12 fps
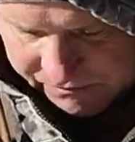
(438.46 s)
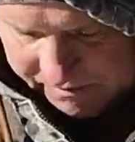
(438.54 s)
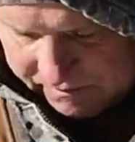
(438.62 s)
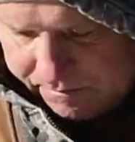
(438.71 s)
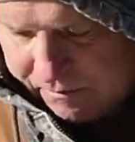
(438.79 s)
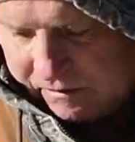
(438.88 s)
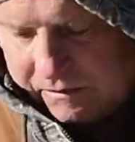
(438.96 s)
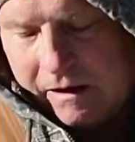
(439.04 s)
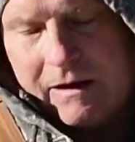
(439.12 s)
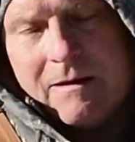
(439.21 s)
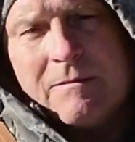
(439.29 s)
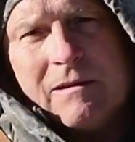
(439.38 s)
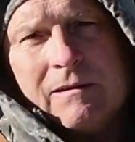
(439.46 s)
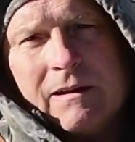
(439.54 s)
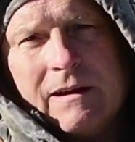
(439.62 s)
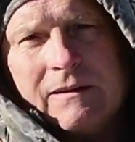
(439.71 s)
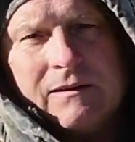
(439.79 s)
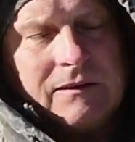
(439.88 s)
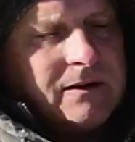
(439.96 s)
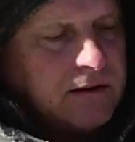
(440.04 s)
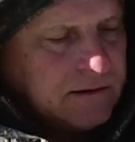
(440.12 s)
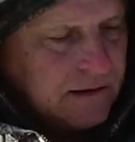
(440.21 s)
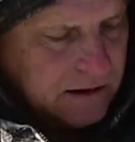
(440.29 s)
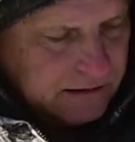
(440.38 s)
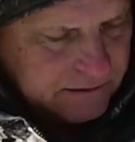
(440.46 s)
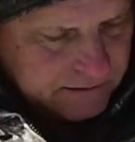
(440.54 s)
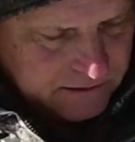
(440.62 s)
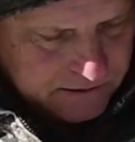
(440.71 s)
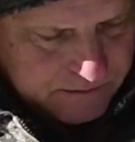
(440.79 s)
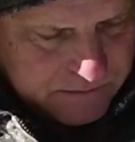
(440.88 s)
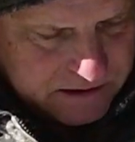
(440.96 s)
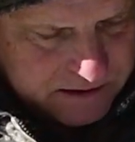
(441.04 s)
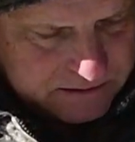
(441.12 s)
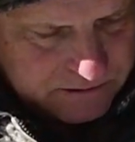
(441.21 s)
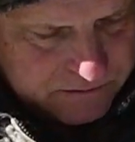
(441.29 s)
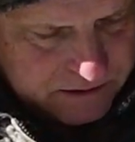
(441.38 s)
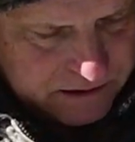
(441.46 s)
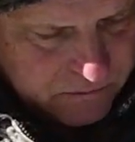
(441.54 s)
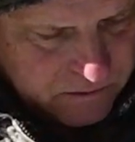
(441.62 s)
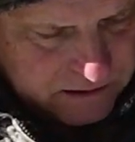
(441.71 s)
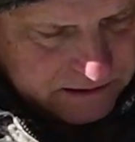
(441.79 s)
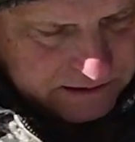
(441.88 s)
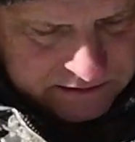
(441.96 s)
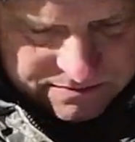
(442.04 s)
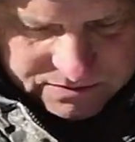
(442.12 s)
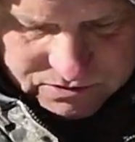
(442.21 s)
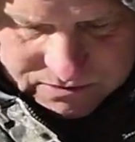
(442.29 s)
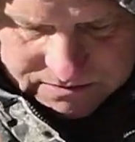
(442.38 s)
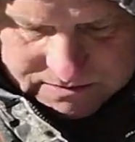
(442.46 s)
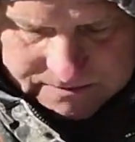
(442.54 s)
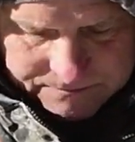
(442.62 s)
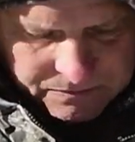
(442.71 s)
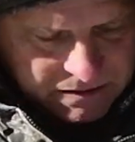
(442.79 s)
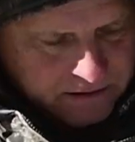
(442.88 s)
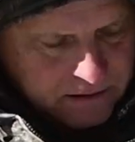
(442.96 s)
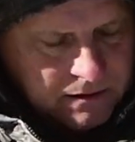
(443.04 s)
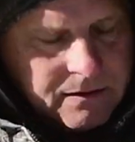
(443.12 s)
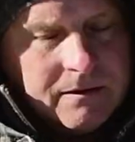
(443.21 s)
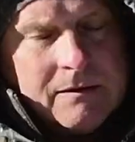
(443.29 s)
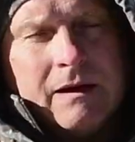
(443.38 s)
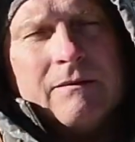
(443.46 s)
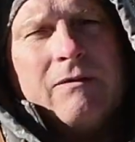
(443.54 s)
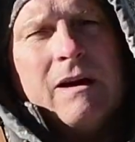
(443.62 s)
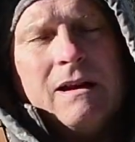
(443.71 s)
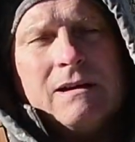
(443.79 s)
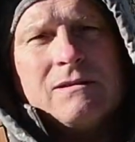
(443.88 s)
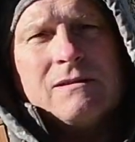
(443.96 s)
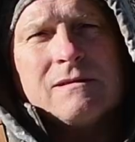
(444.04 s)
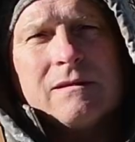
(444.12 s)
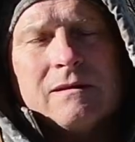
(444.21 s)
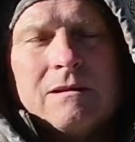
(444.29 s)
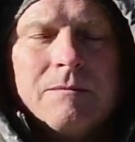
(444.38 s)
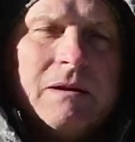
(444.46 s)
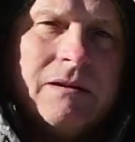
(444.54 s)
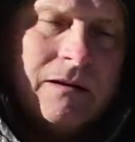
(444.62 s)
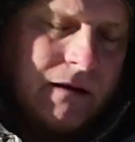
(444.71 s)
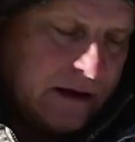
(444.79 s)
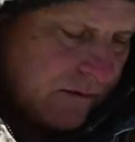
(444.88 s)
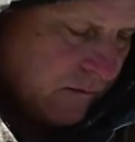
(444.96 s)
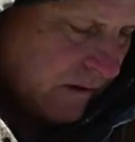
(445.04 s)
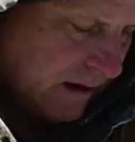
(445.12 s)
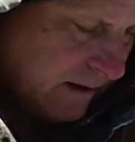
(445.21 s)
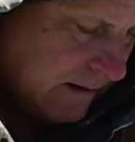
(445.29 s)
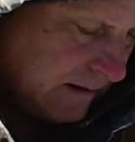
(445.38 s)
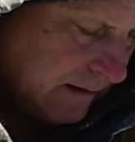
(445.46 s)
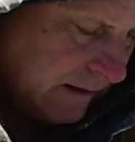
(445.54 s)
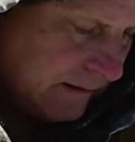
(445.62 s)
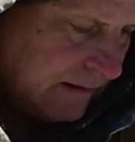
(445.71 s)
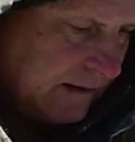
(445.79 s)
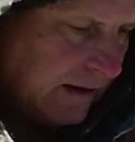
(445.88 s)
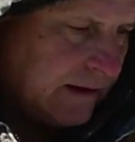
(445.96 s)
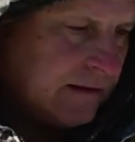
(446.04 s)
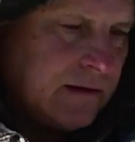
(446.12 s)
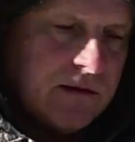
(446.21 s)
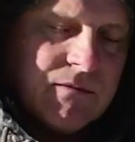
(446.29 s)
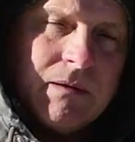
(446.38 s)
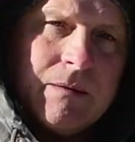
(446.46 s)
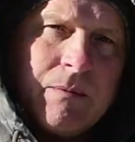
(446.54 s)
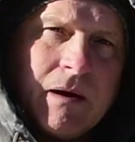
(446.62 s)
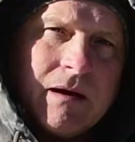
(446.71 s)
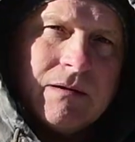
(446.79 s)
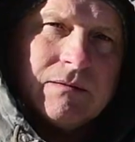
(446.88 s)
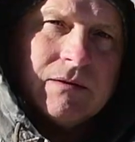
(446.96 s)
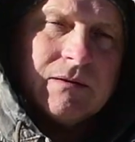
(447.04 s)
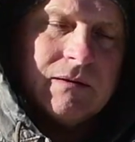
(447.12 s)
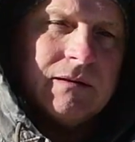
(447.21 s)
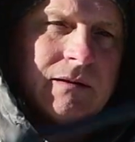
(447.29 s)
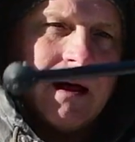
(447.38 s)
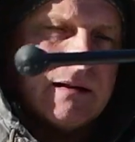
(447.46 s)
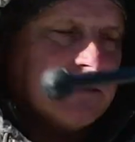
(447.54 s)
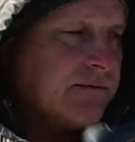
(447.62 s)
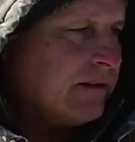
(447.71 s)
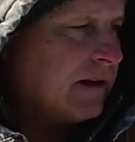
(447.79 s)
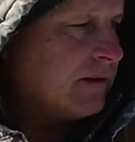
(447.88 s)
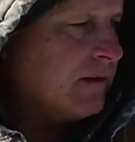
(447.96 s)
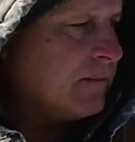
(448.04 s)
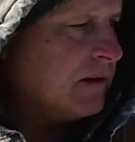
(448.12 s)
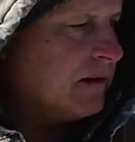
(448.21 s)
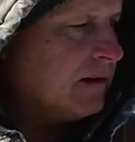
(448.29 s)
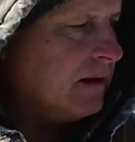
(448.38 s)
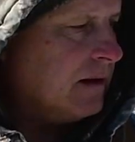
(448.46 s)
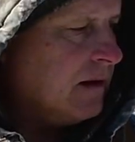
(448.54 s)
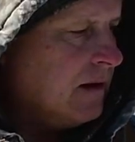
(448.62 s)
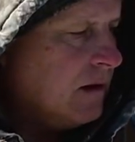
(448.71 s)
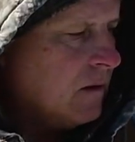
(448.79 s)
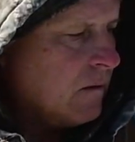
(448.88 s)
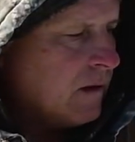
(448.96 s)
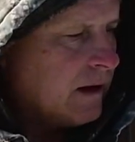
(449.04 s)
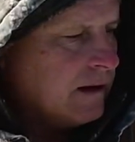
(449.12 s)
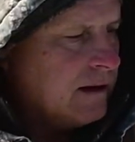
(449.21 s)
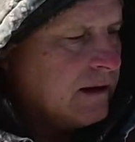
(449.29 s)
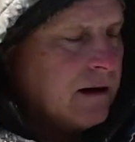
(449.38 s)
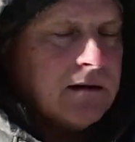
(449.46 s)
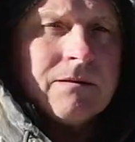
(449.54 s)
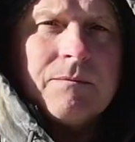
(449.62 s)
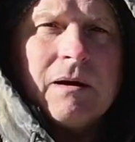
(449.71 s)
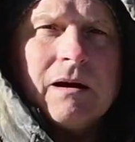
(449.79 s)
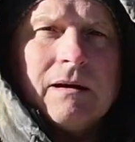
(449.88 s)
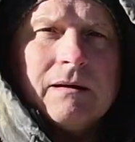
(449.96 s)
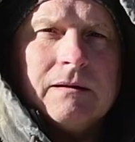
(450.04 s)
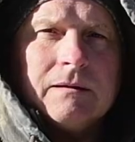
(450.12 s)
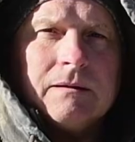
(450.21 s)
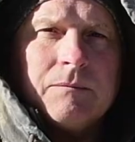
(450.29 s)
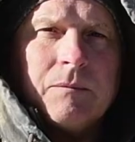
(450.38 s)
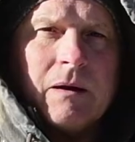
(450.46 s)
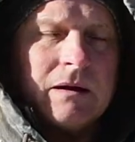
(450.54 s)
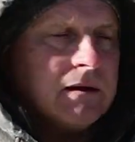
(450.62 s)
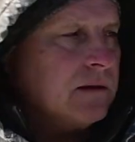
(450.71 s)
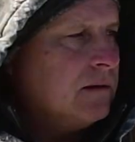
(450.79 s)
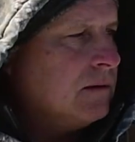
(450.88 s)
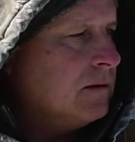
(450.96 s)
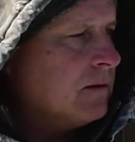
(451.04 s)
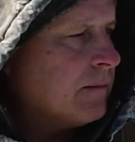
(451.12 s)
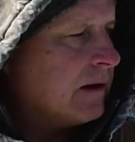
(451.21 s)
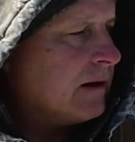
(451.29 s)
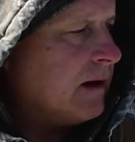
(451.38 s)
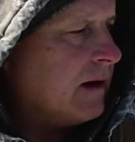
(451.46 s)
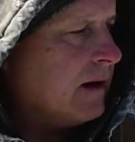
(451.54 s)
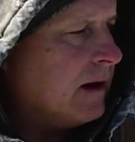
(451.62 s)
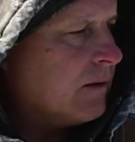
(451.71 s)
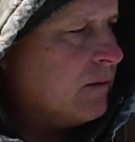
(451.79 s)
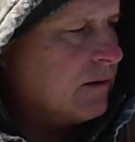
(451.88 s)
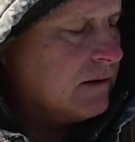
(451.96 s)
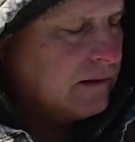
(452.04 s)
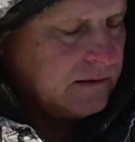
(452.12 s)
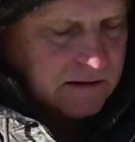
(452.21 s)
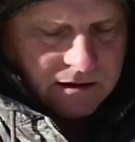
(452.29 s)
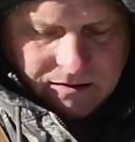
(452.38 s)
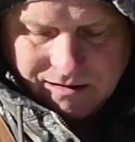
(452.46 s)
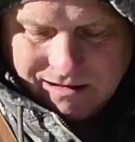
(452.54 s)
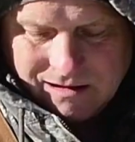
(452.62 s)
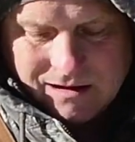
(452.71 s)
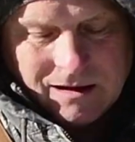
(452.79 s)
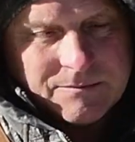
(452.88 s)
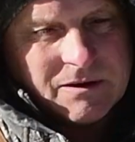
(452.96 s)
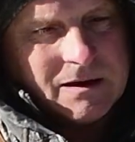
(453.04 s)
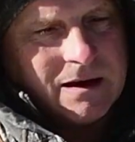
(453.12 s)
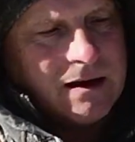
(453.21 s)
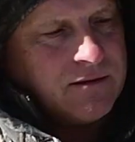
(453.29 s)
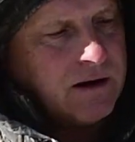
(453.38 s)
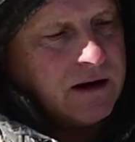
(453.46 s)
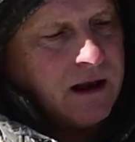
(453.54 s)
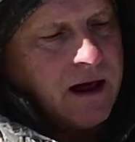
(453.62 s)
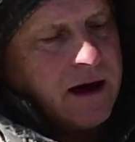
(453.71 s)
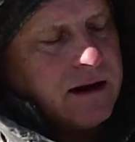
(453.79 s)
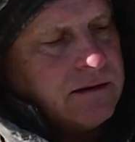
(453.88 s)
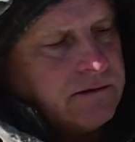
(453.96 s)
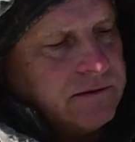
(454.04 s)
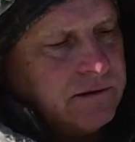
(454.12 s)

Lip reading: small diameter legs just how solid it's going to be under really windy conditions. The advantages are going to be the lightweight. It's less than 3 pounds. Lots of flexibility. When I get out in my canoe or my kayak with this thing, I'm going to have a lot of